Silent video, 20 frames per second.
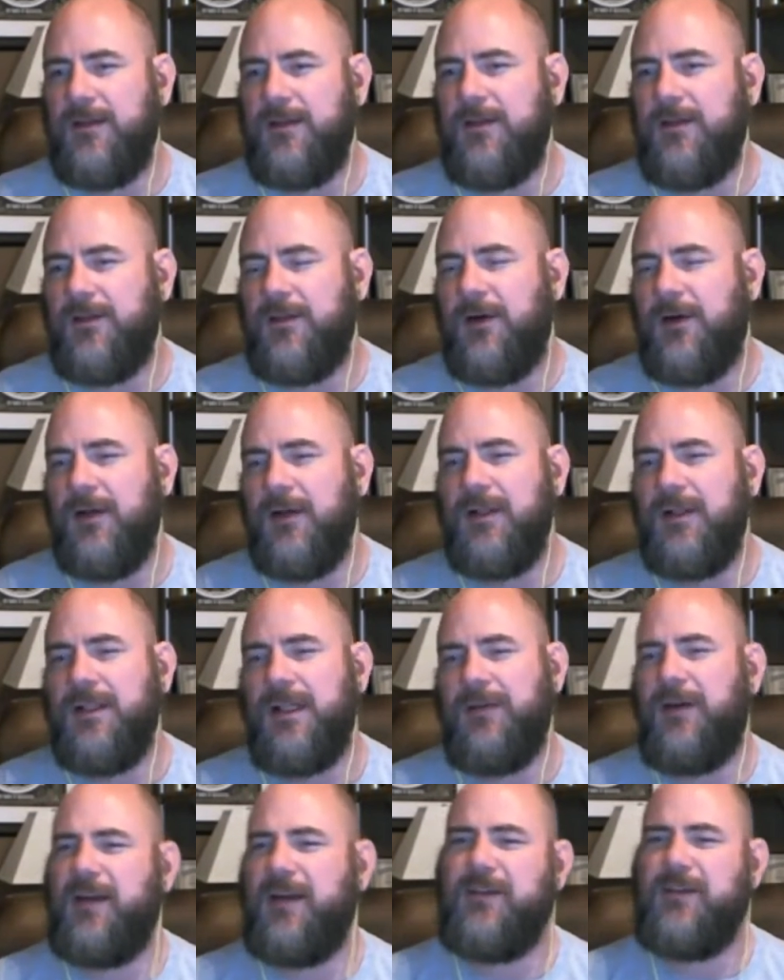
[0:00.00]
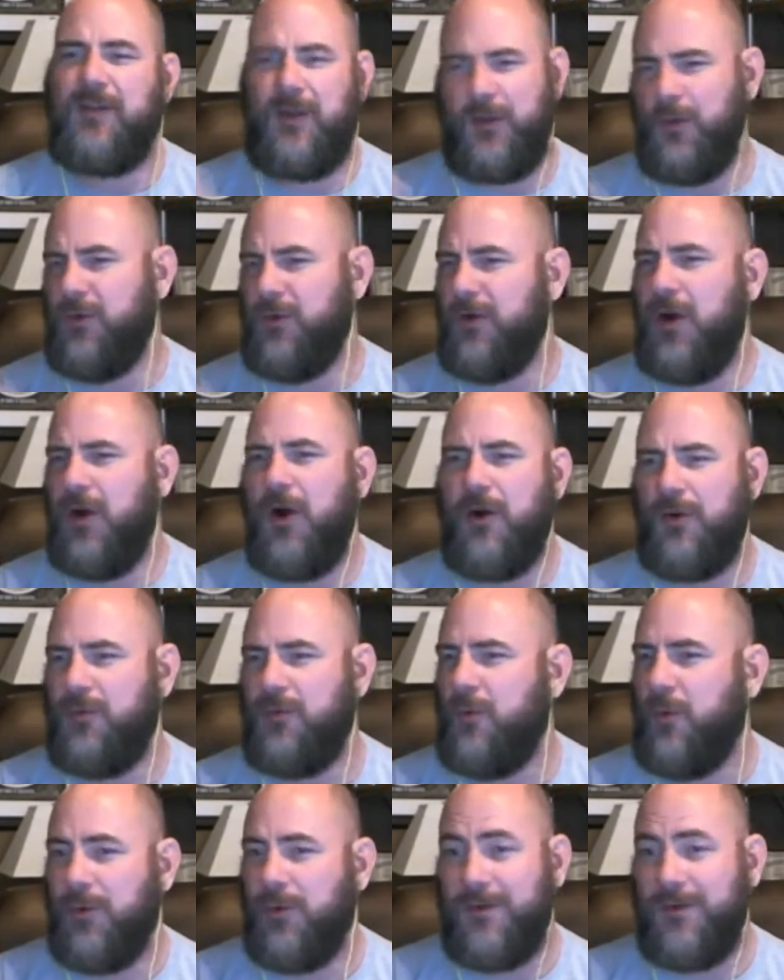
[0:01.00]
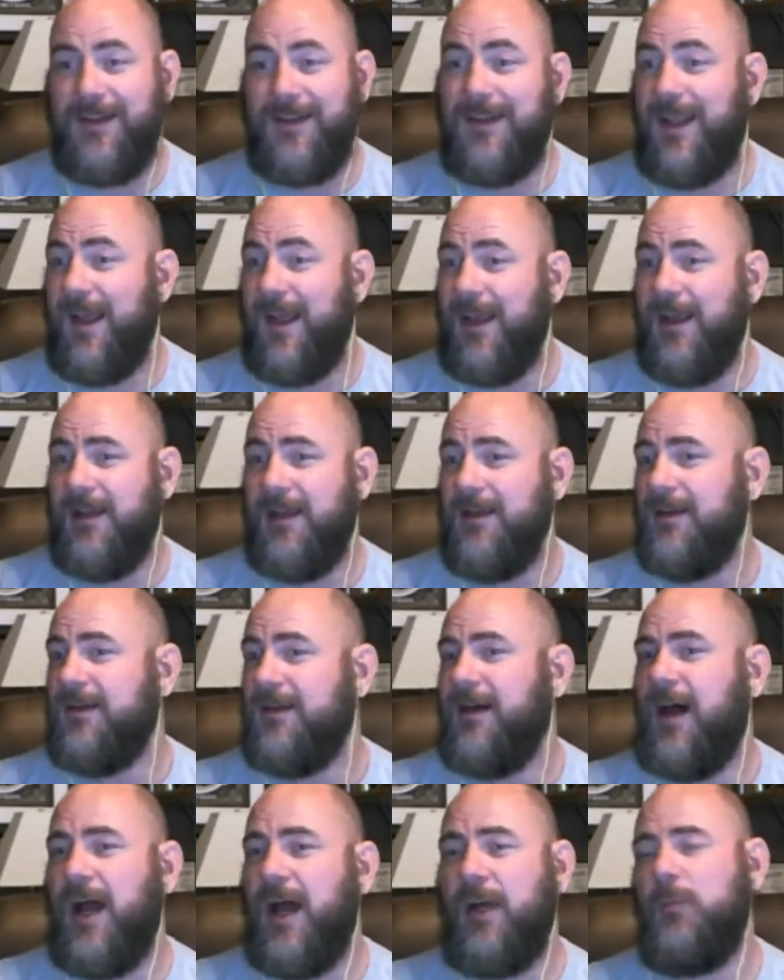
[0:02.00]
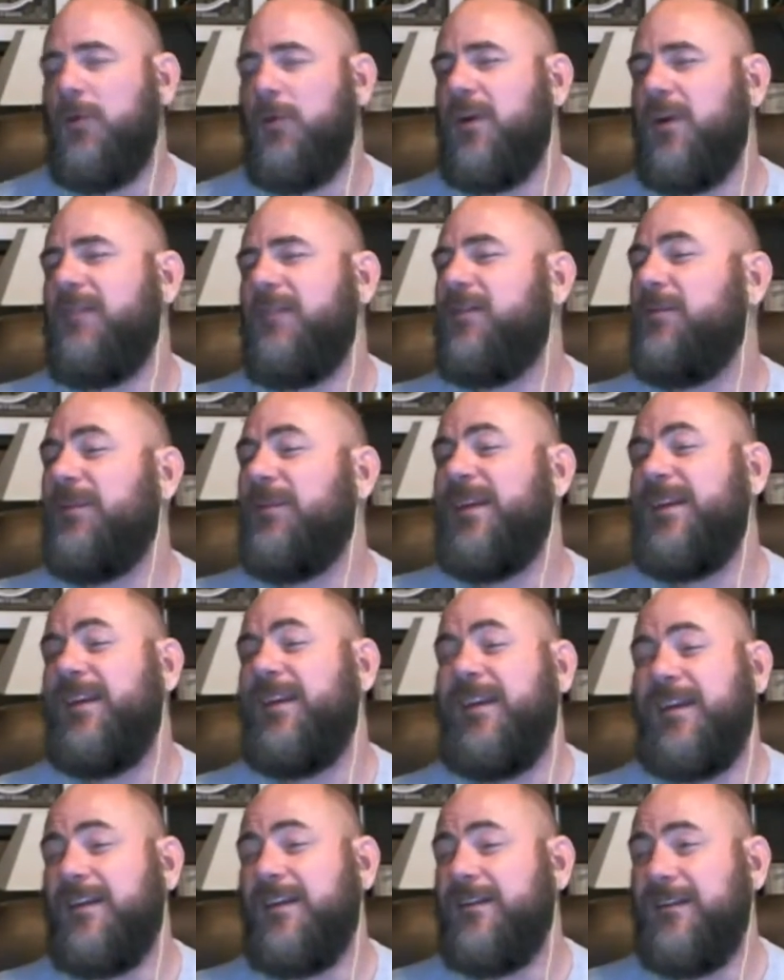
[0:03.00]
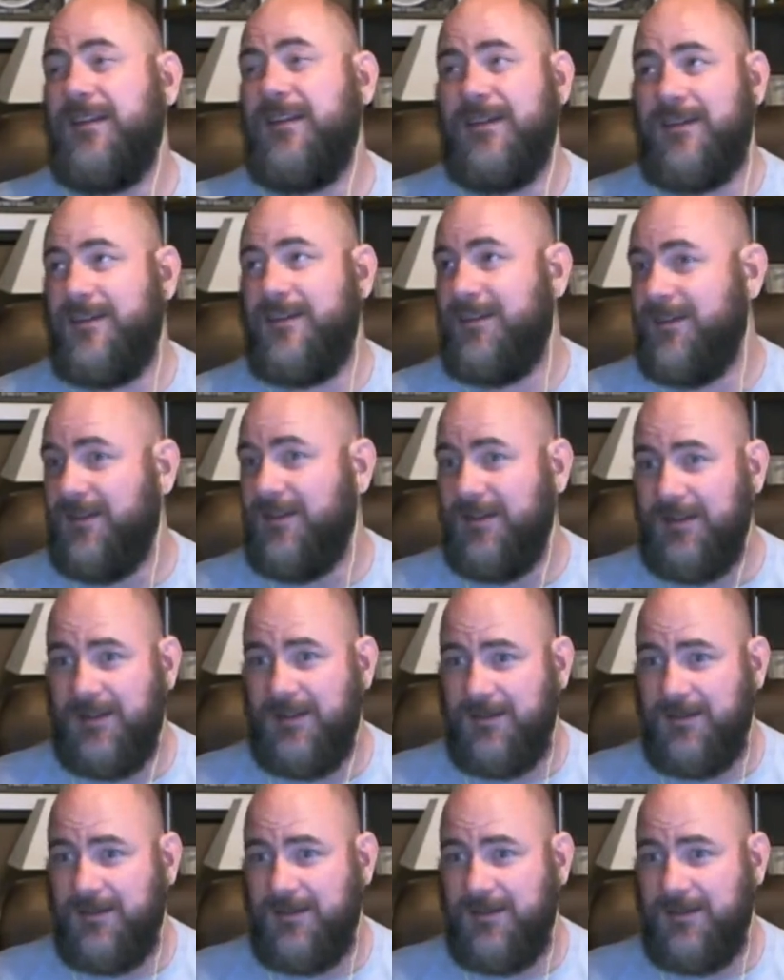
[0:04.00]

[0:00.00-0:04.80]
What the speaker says: So if I start going hardcore today, I won't even begin to see